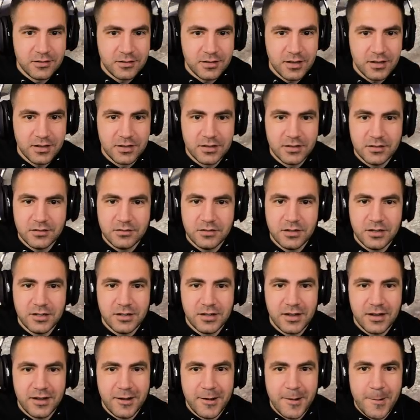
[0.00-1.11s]
Okay, you know what?
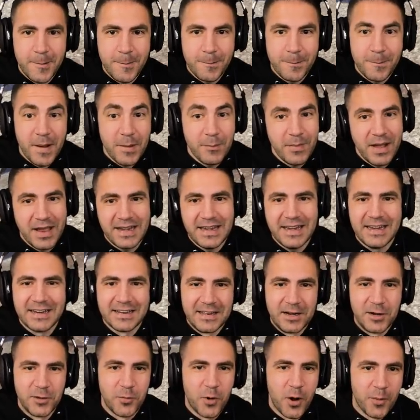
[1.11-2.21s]
Um, I might need a
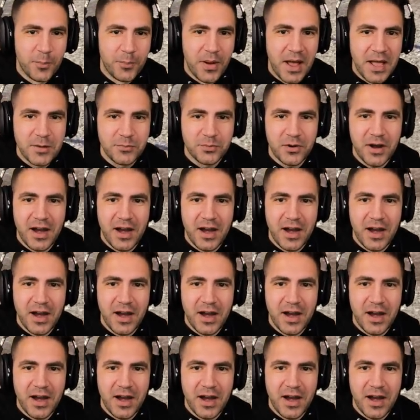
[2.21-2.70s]
little more bike